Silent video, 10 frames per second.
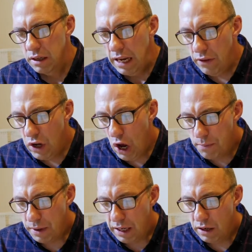In the
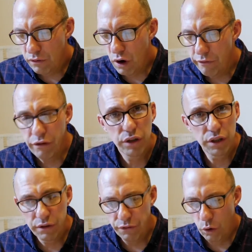opening, you've got
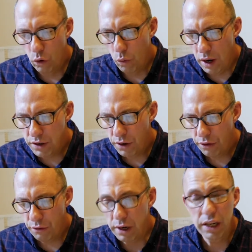verses 4 1 to
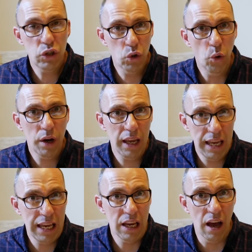3. He's talking
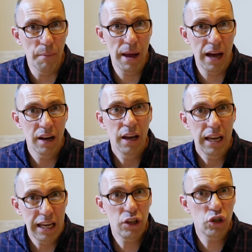here about
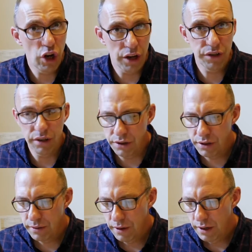
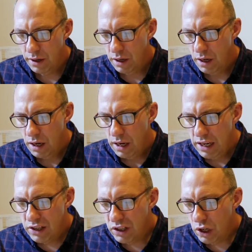injustice.
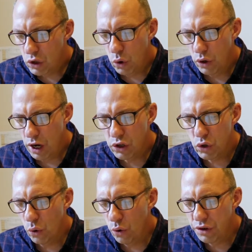He says, I, t- I
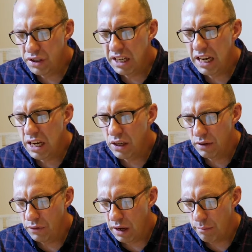saw the tears
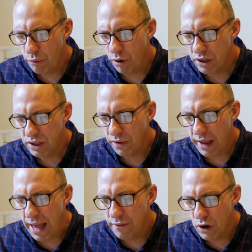of the oppressed, and
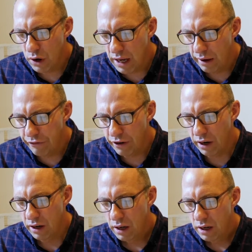they have no
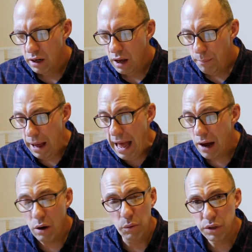comforter.
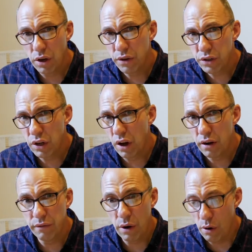Power was on the side
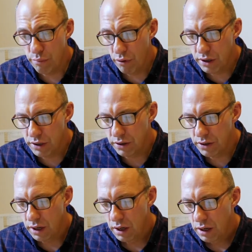of their oppressors,